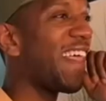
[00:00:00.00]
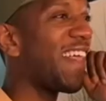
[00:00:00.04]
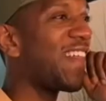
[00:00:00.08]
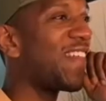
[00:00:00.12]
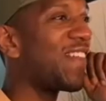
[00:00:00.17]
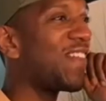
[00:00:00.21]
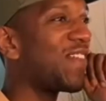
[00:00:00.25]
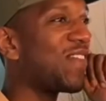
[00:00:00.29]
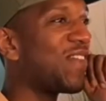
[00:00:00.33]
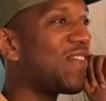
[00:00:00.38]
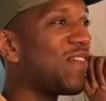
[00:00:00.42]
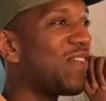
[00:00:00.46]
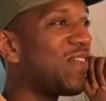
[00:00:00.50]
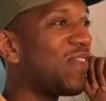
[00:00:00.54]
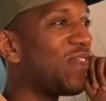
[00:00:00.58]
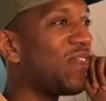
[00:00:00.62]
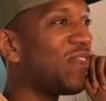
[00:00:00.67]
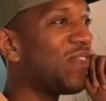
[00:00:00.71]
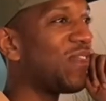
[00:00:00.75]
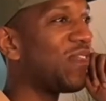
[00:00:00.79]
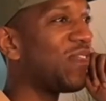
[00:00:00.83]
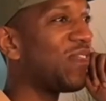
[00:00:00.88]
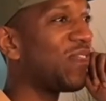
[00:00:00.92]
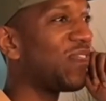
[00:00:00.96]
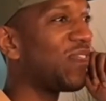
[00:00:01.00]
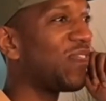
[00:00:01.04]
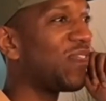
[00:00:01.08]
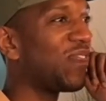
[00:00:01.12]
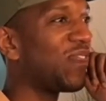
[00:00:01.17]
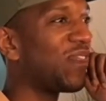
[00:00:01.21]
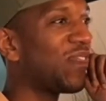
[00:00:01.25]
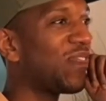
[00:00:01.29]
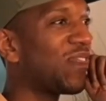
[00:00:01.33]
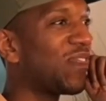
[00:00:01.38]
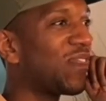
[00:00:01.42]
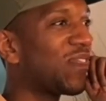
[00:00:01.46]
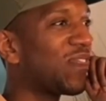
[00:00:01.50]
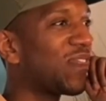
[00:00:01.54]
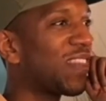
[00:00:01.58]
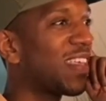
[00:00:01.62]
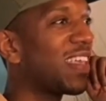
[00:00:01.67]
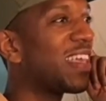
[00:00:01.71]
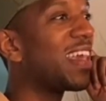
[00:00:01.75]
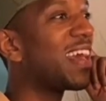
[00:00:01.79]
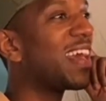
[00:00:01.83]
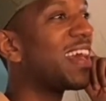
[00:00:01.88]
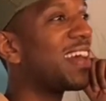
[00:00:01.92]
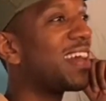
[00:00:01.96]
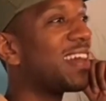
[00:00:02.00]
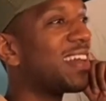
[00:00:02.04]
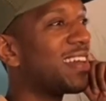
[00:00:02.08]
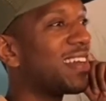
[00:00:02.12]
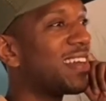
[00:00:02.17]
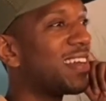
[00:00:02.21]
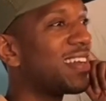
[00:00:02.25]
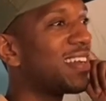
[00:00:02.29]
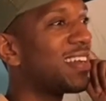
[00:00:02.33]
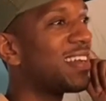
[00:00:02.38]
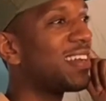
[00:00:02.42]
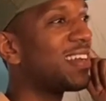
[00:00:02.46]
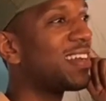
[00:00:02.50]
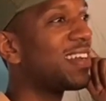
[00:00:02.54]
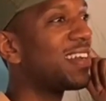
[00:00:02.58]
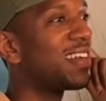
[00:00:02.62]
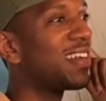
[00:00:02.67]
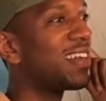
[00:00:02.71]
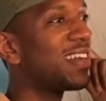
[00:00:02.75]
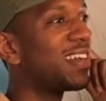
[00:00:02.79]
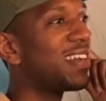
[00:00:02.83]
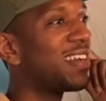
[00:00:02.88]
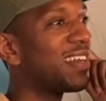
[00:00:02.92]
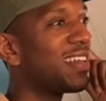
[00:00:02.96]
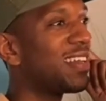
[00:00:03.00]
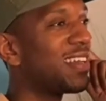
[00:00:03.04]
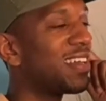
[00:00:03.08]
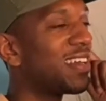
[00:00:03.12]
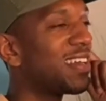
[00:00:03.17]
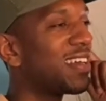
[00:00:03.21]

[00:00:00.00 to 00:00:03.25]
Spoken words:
you have a Rolex book for men to go through and look at.